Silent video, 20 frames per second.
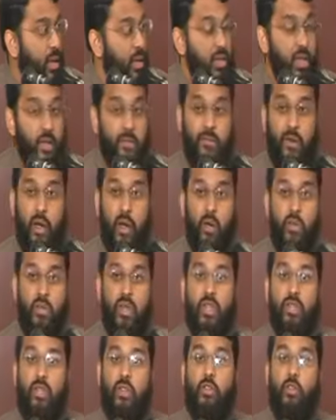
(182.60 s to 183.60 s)
they found
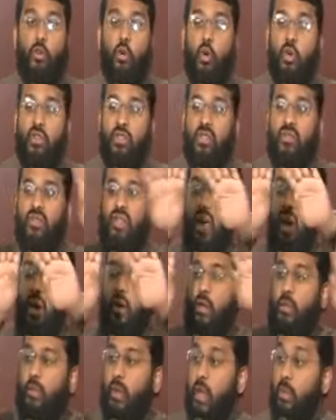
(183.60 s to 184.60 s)
that the doors of the
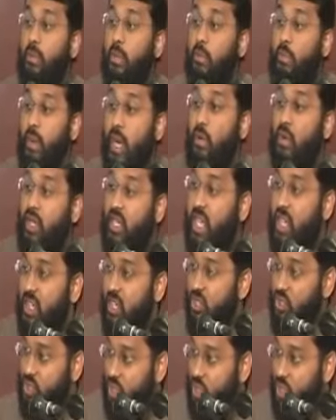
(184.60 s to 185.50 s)
Haram had been barricaded